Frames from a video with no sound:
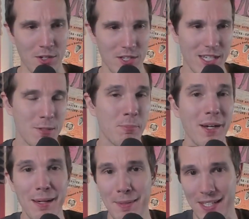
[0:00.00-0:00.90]
Does this
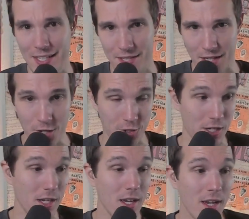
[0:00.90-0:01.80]
bring him in the
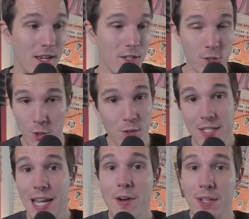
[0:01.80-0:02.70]
discussion to the
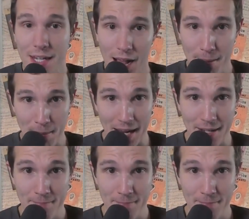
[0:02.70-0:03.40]
scouting combine?